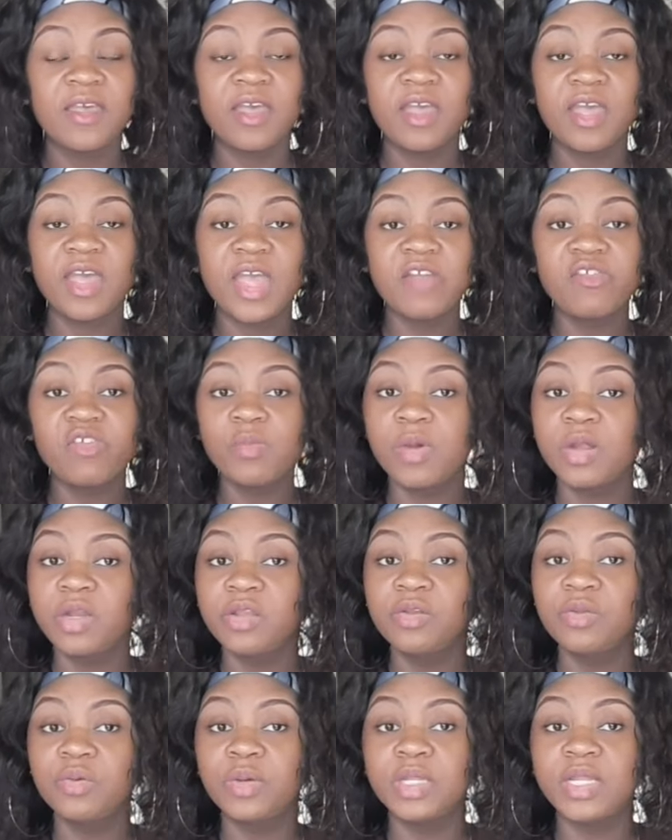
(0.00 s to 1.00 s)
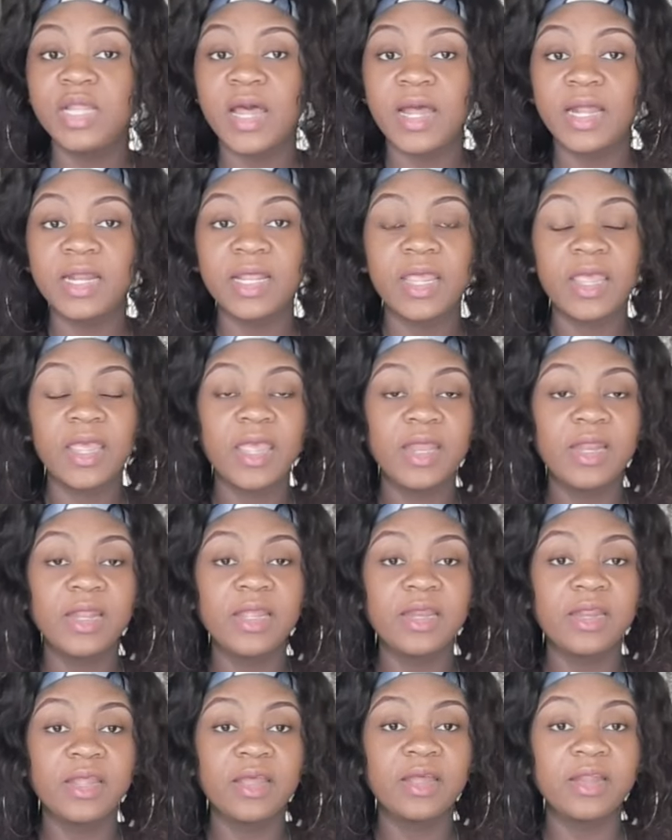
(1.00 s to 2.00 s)
Everybody know that
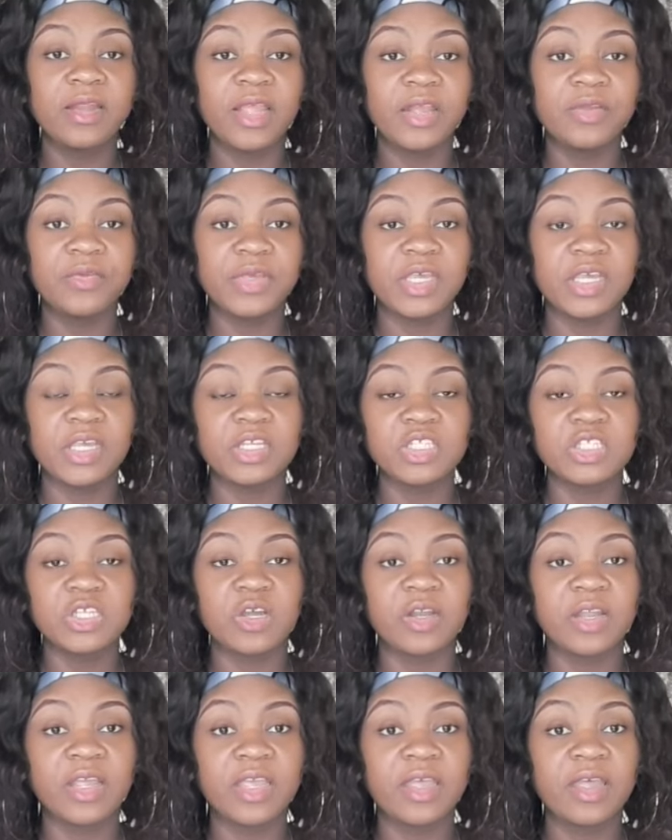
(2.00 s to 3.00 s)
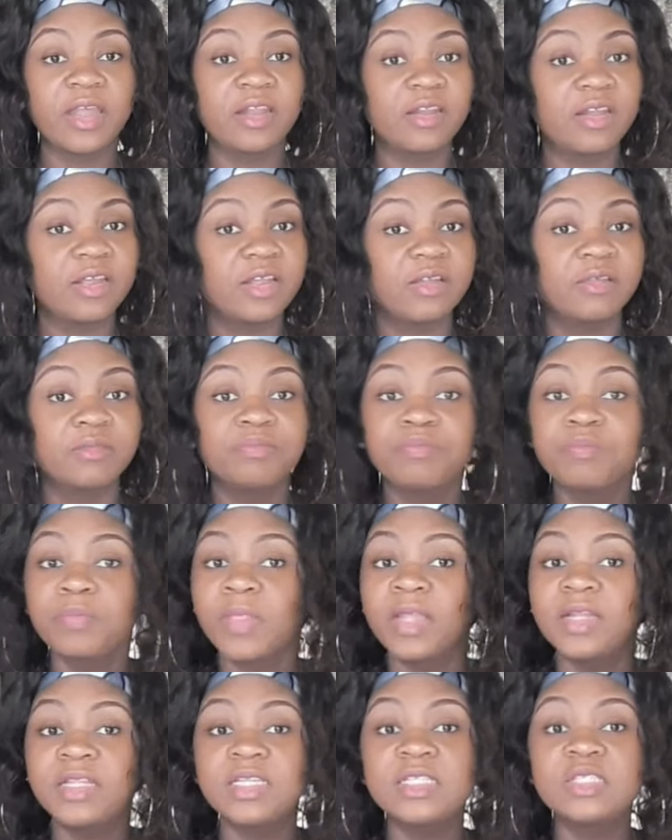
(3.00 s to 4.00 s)
Canadian education, Canada,
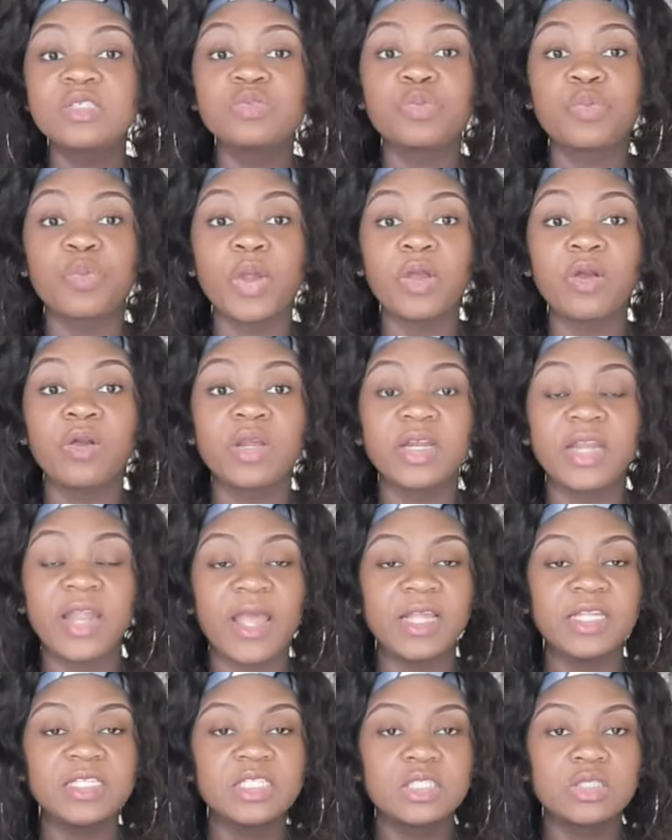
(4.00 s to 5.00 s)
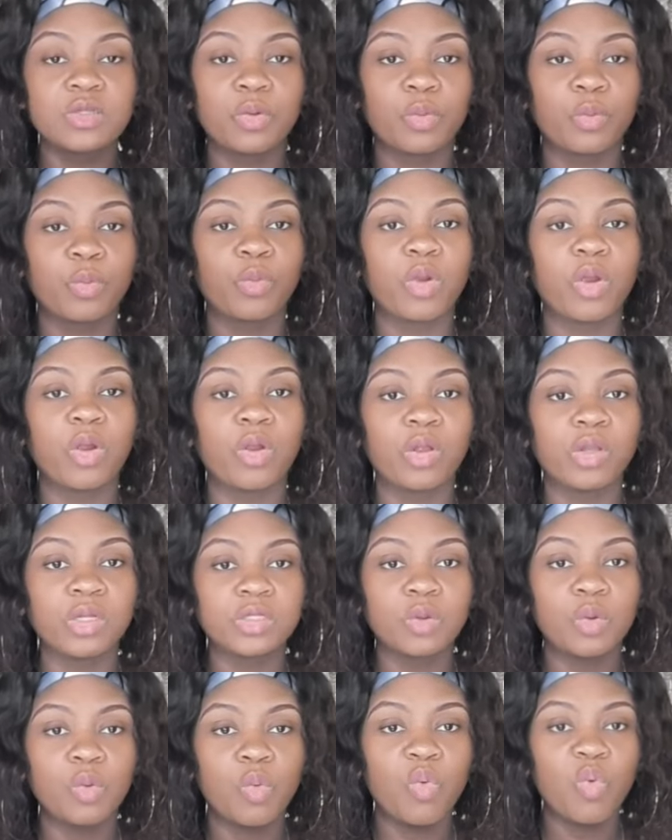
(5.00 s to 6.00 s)
it is recognized
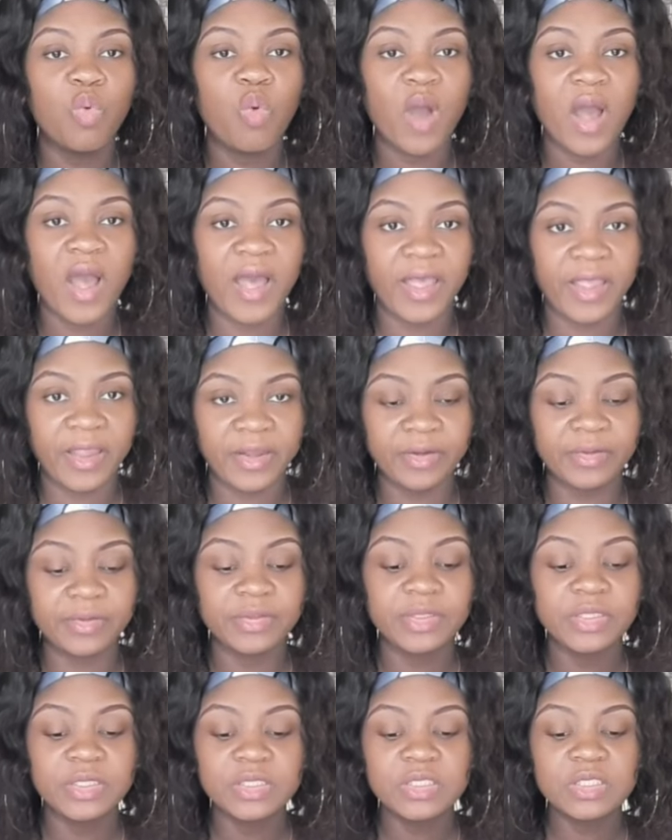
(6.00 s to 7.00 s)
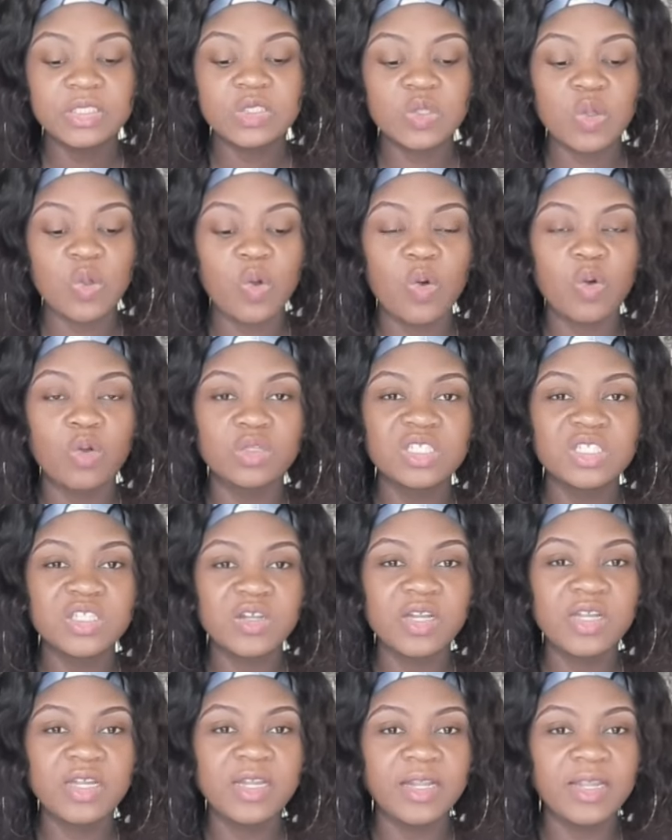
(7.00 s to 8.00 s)
worldwide. So
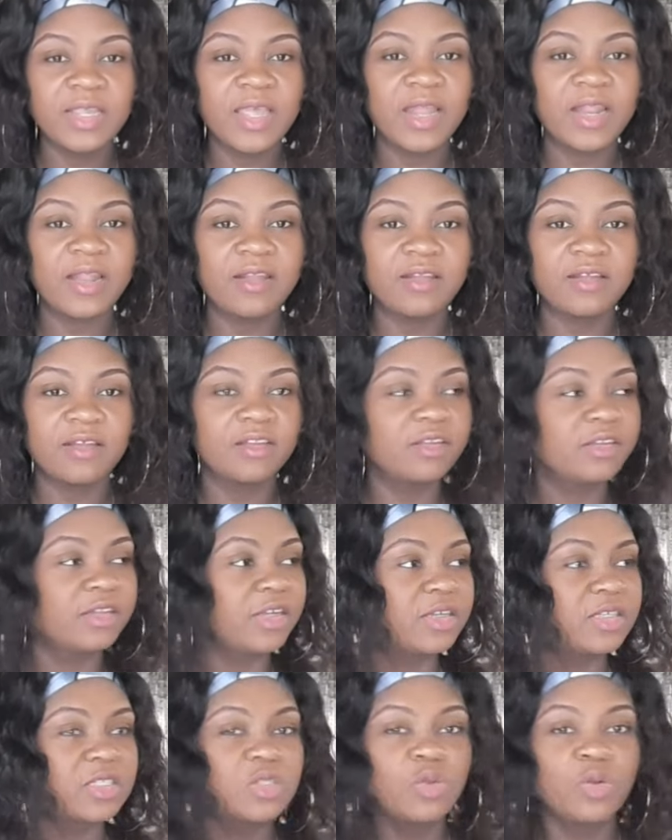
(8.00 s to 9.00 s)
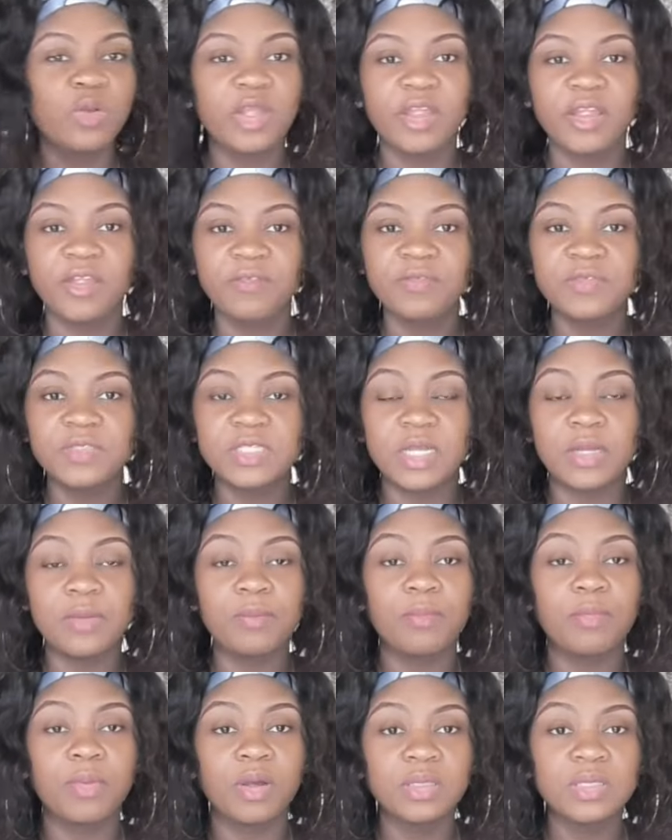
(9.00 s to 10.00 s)
studying in Canada, there's no ifs and
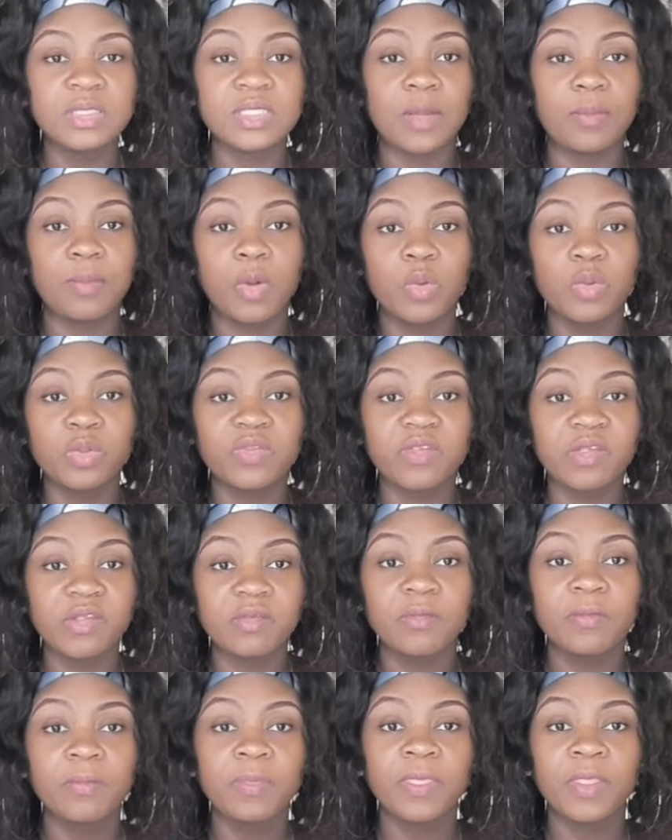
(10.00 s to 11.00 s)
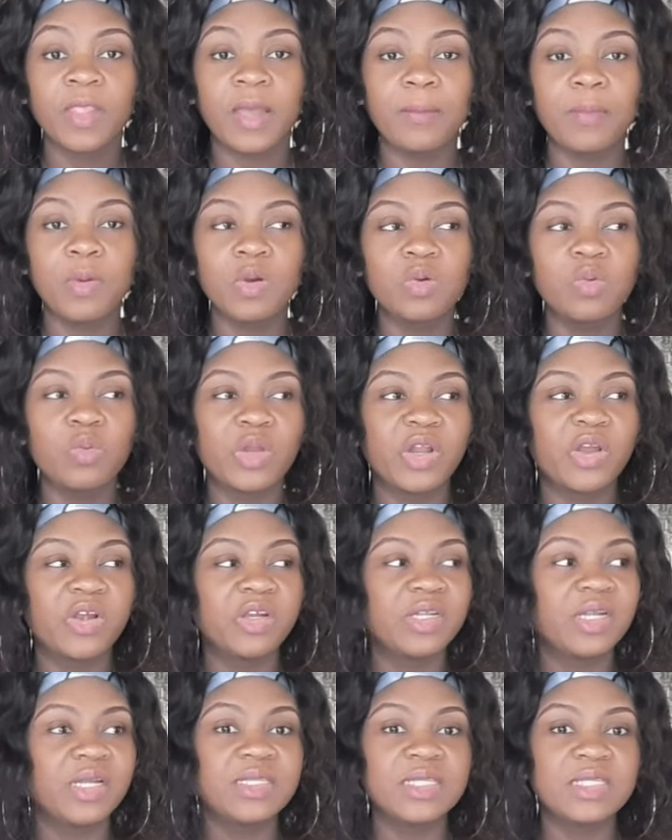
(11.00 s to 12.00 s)
buts about it, about whether or
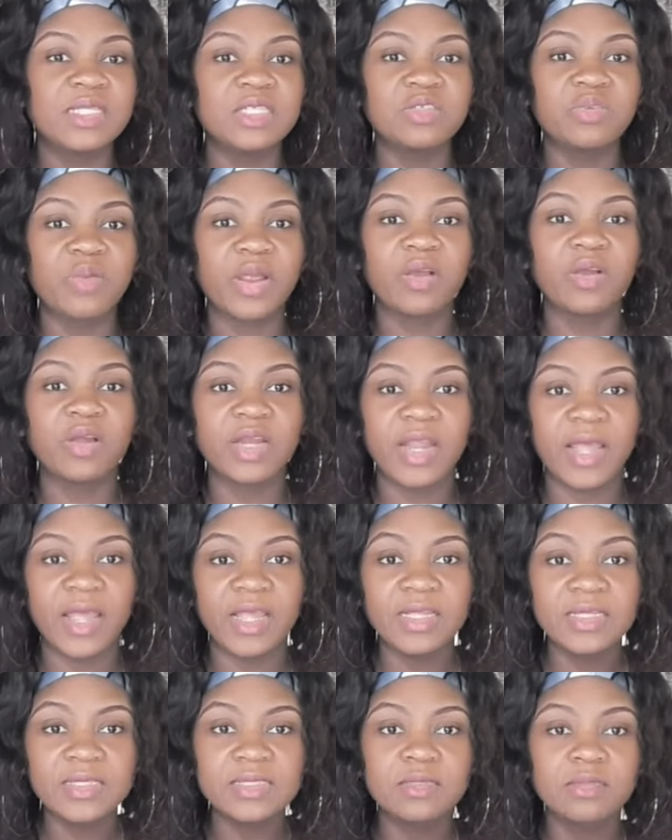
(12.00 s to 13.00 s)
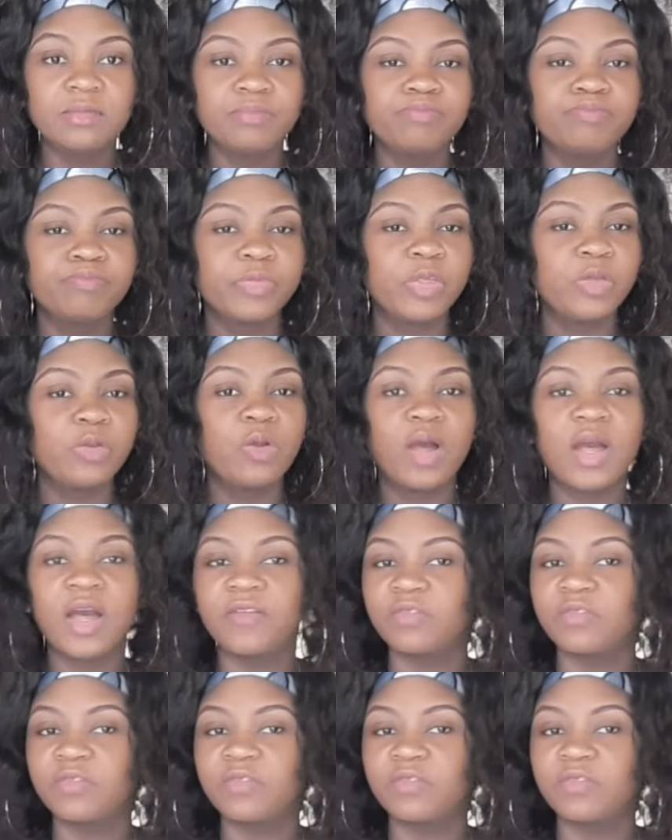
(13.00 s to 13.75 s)
not it is recognized. You don't have